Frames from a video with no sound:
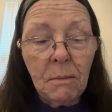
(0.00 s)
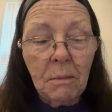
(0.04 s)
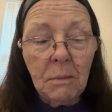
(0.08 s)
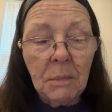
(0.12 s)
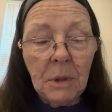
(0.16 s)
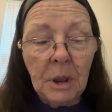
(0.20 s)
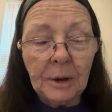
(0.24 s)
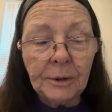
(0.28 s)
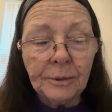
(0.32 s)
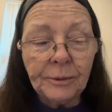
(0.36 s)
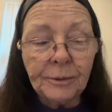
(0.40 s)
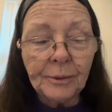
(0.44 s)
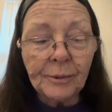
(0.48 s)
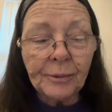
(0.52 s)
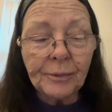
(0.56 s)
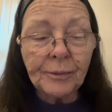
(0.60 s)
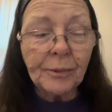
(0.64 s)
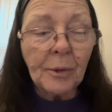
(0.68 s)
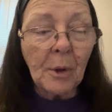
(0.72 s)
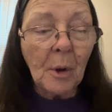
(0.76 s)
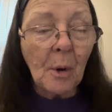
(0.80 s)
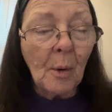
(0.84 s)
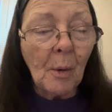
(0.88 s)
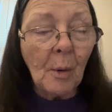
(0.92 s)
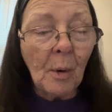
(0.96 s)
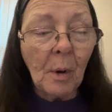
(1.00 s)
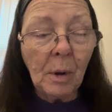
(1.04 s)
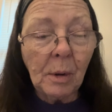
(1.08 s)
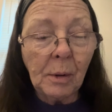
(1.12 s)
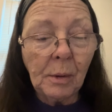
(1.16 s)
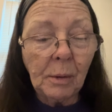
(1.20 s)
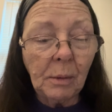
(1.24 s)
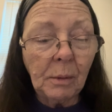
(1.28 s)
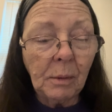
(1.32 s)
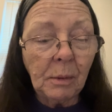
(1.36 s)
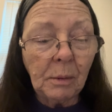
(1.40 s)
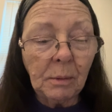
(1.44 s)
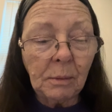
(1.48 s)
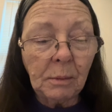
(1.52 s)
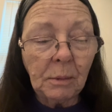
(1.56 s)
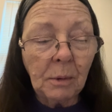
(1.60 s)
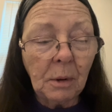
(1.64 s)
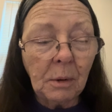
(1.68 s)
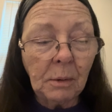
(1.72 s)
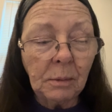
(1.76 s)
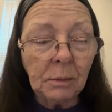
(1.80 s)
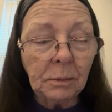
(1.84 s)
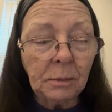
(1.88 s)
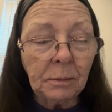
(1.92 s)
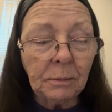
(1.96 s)
and just sew,
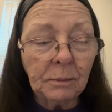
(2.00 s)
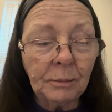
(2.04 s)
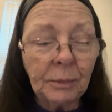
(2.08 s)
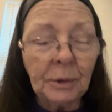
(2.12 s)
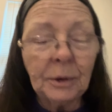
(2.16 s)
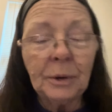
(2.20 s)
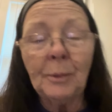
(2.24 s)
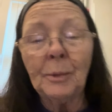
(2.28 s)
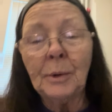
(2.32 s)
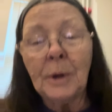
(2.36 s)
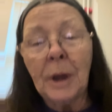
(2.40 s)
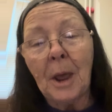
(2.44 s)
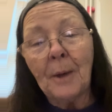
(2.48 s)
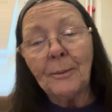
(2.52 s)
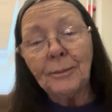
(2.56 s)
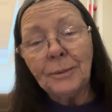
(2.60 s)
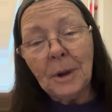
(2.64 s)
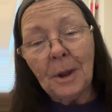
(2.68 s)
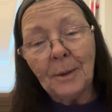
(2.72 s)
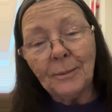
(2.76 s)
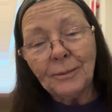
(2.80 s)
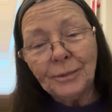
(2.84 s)
but it would have to have